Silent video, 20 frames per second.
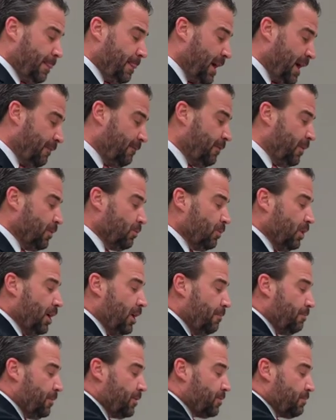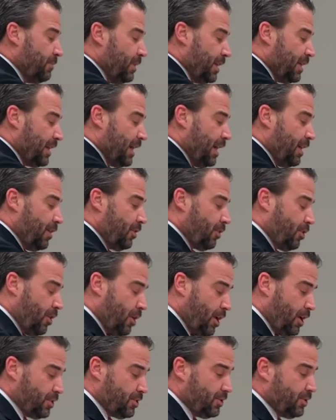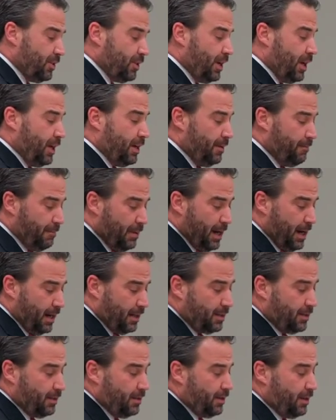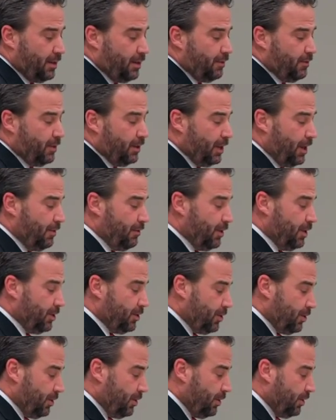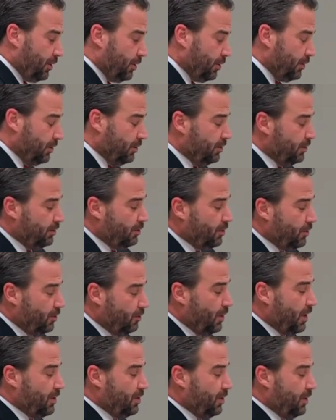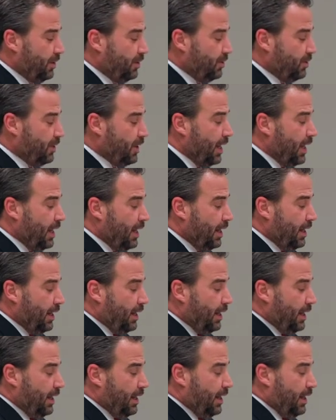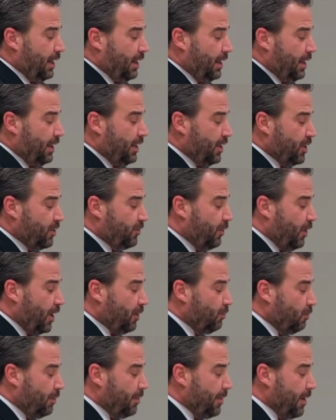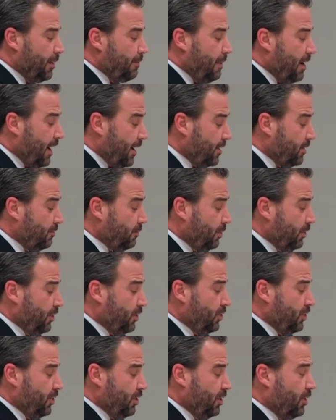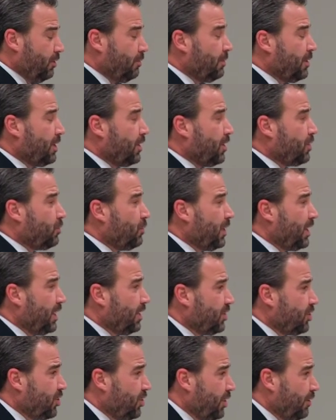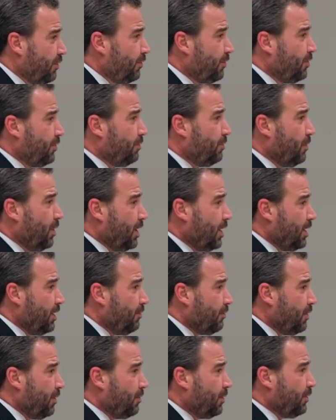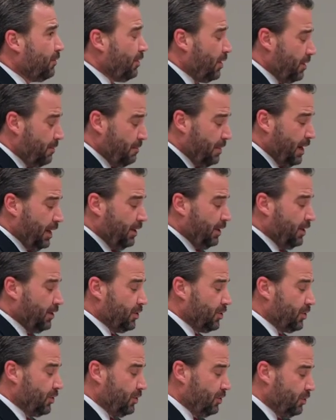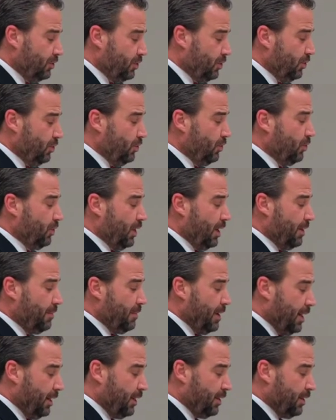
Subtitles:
That fund will help us mitigate our cost and impact of the levy to the residents. This fund will be made possible this year because we can shift money from the fund balance to a